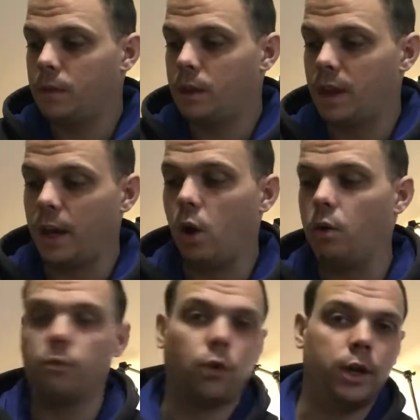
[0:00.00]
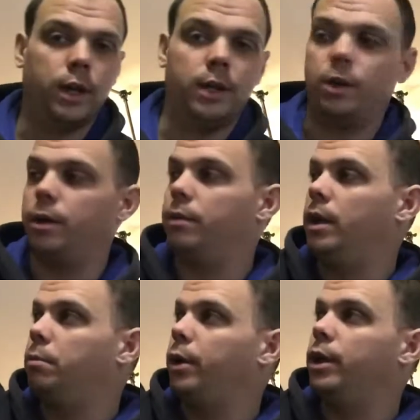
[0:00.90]
thing going for you, and you're
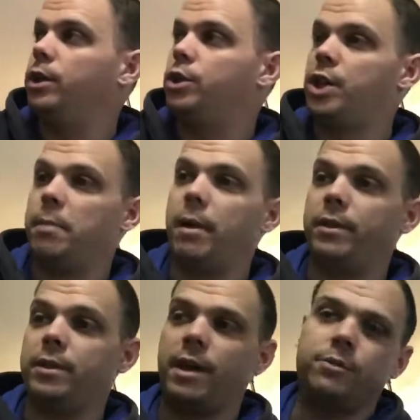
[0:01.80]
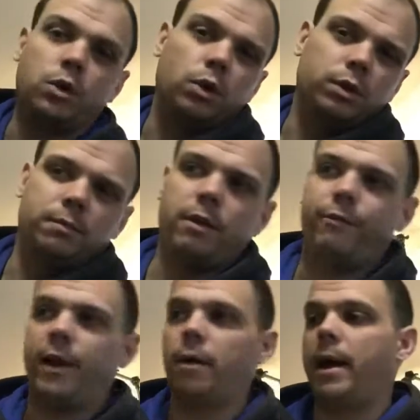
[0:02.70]
in pretty good shape on these. I've sold a
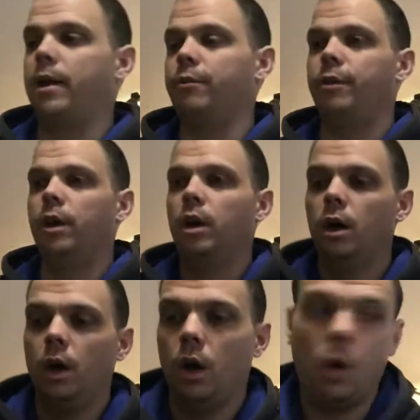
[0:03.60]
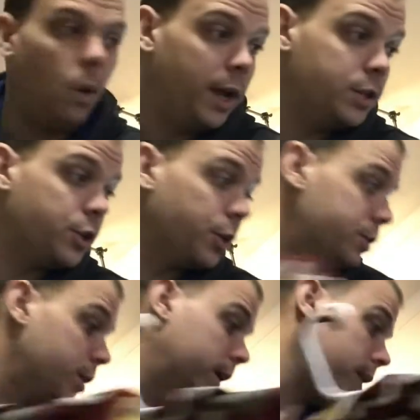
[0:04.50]
fair amount of Hawaiian
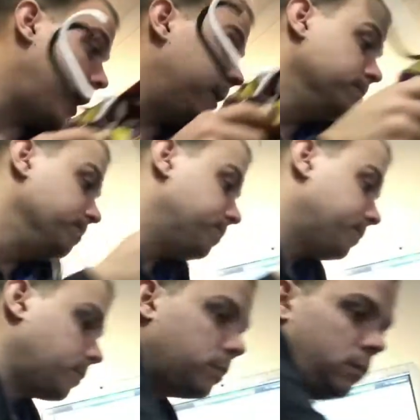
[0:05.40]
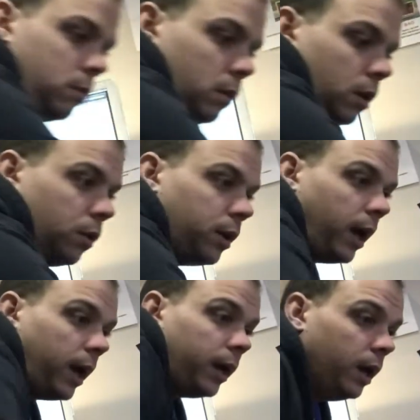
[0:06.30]
shirts like that.
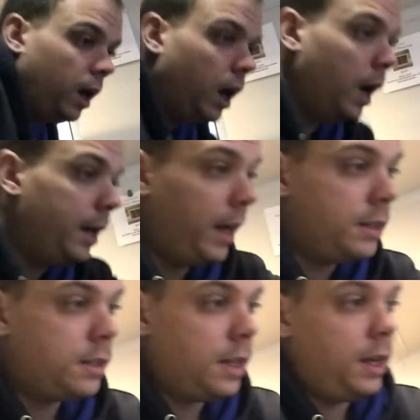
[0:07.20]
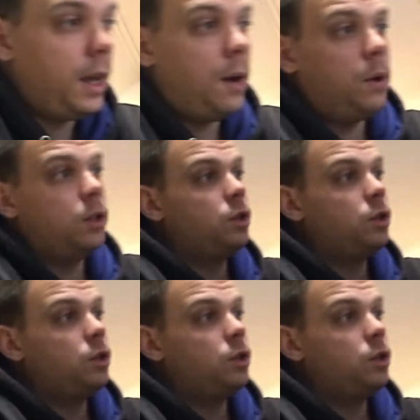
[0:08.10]
Okay, next thing I want to